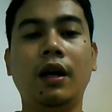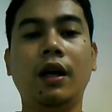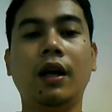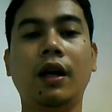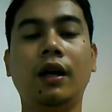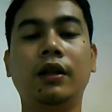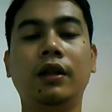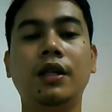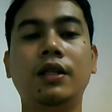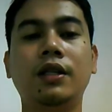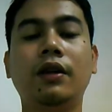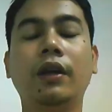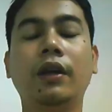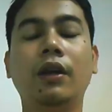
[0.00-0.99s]
And
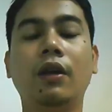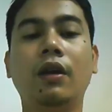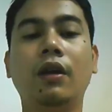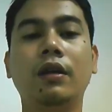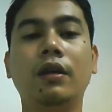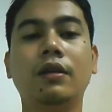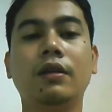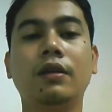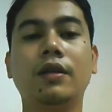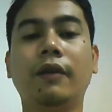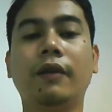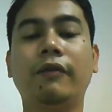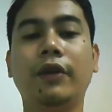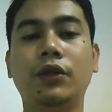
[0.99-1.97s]
these are
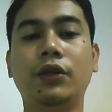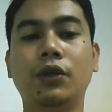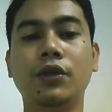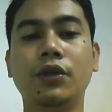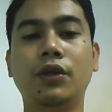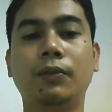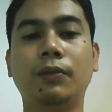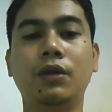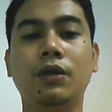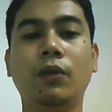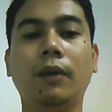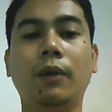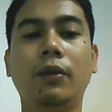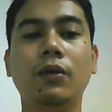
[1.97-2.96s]
some features of this
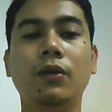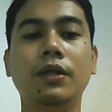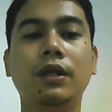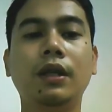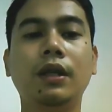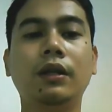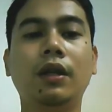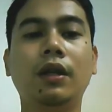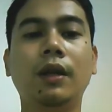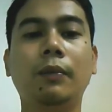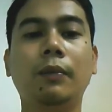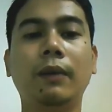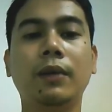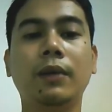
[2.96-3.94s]
web hosting: three
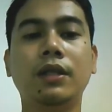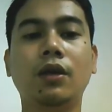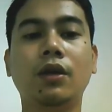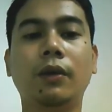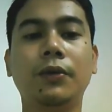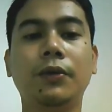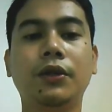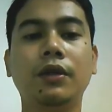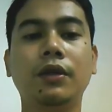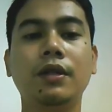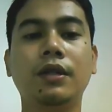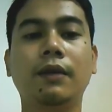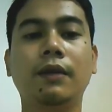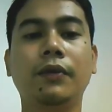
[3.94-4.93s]
payments
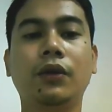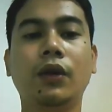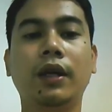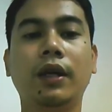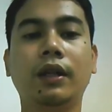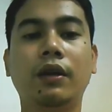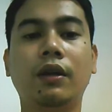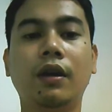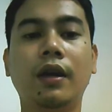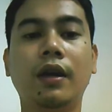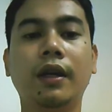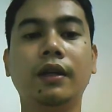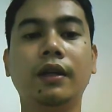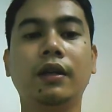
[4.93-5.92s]
options, credit
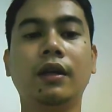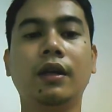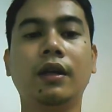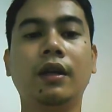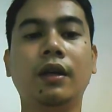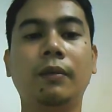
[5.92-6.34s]
card,